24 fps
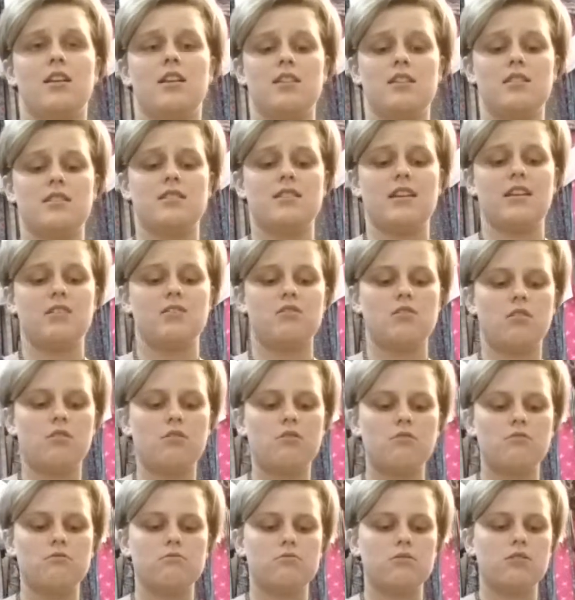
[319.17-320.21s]
they
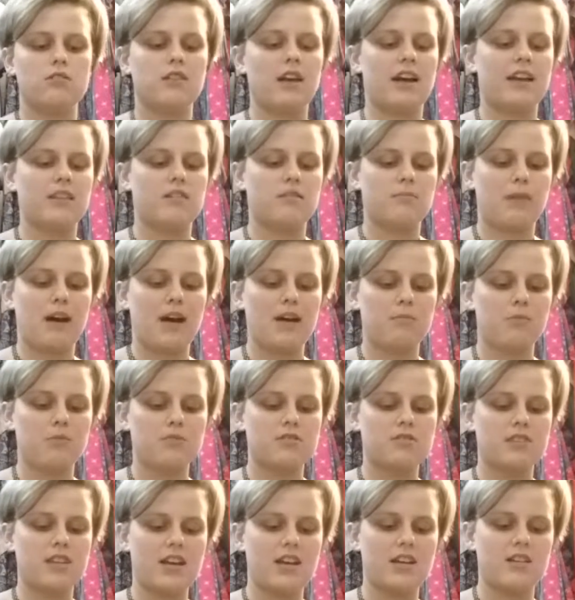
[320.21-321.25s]
don't, like the Bible
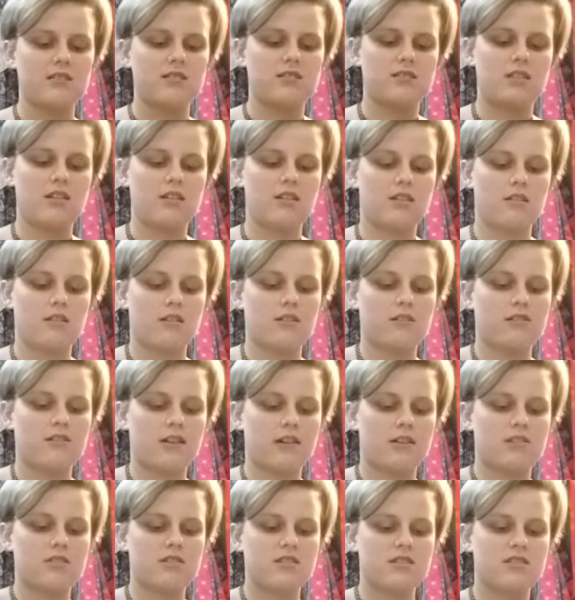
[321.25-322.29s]
says,
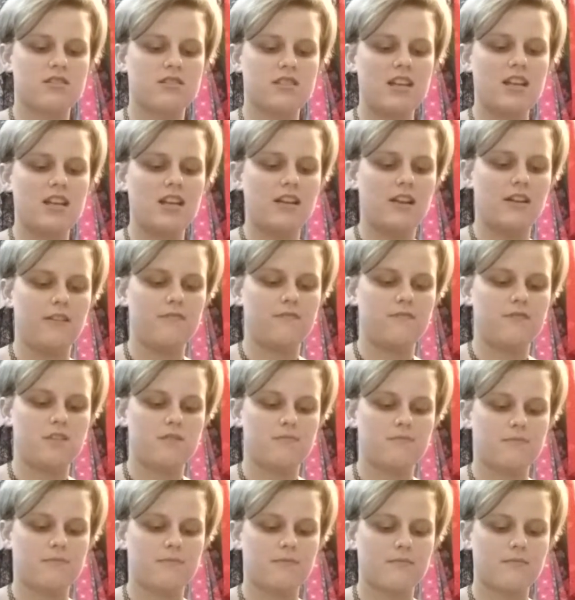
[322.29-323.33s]
they're deceived.
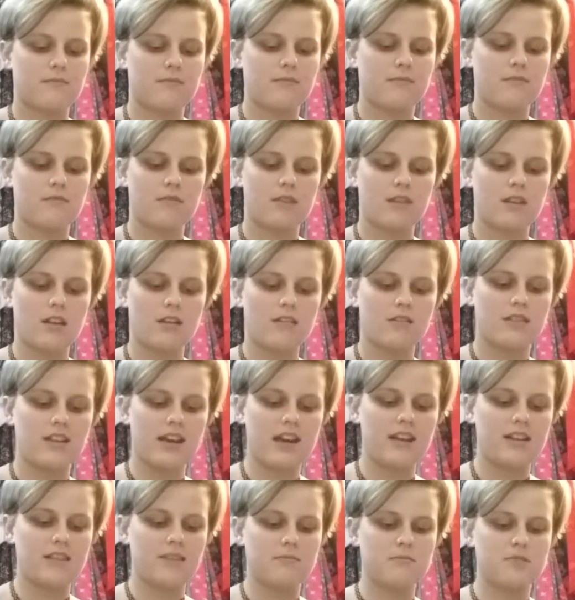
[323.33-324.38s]

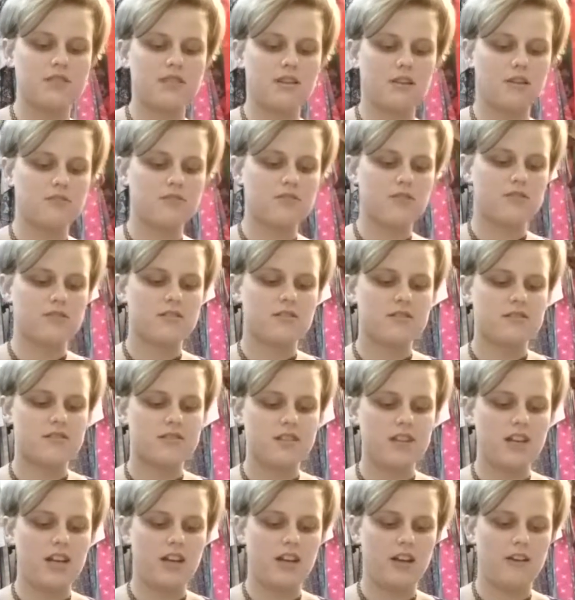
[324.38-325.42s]
They themselves are
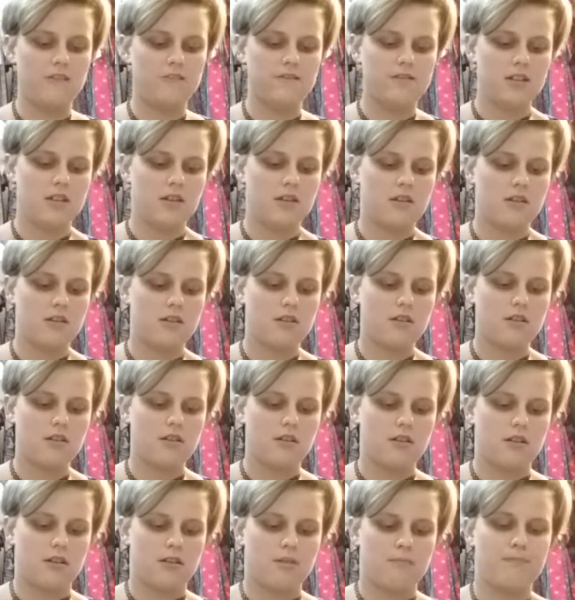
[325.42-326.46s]
deceived
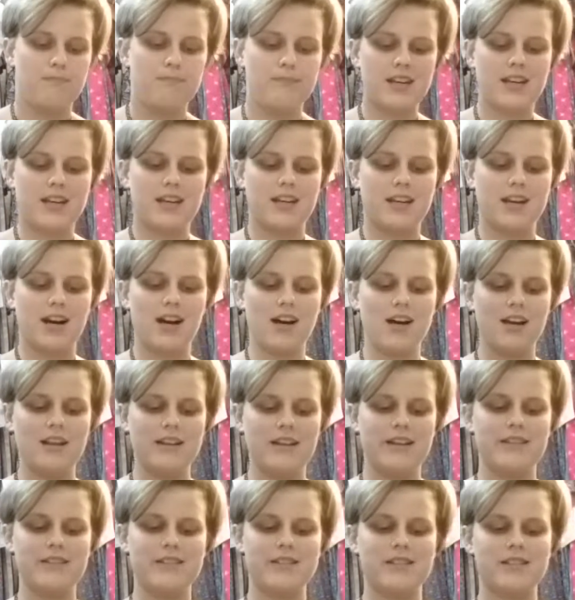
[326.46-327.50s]

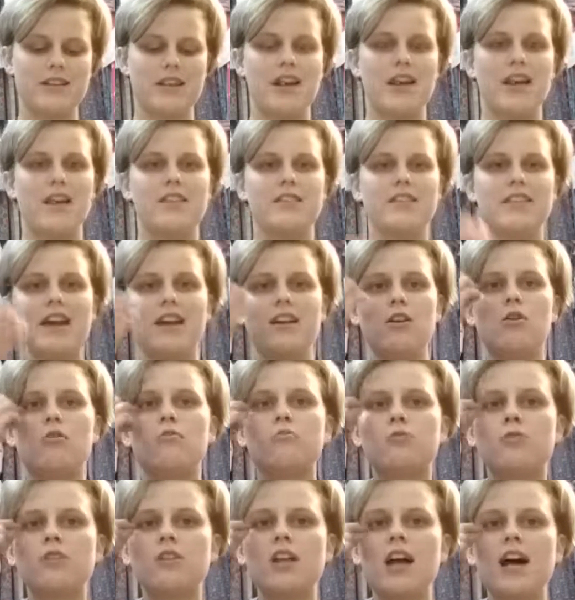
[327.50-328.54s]
because they don't
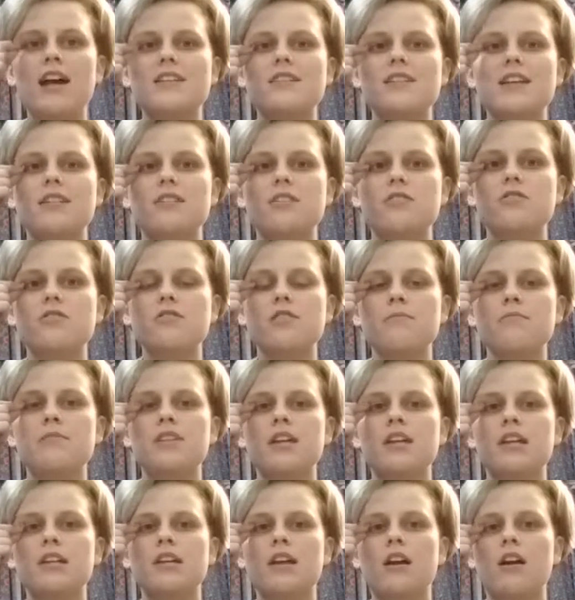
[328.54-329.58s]
realize that there's
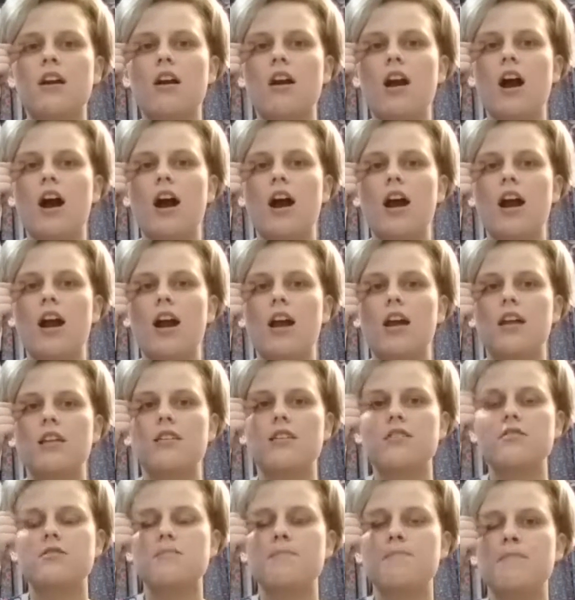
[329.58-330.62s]
something in their eye.
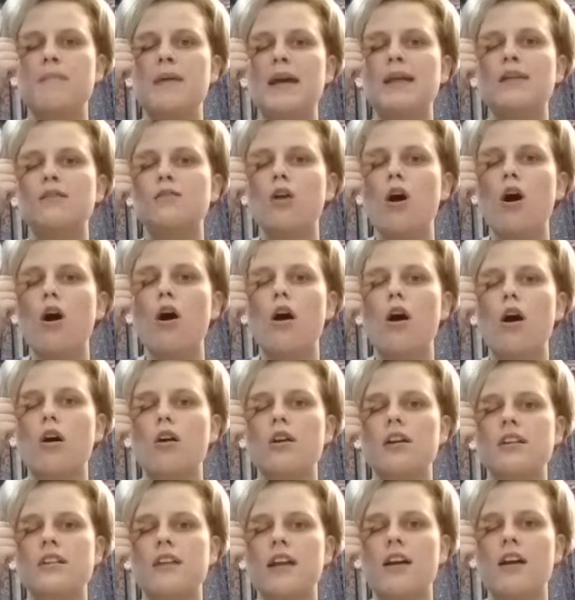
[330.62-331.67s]
There's a big
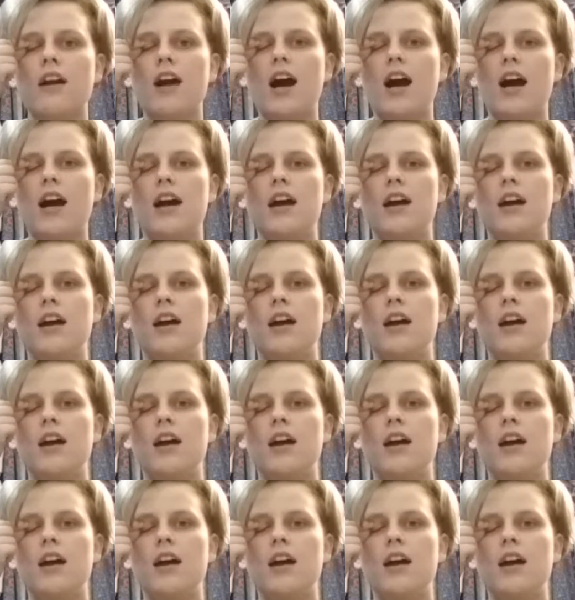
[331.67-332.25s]
log in their eye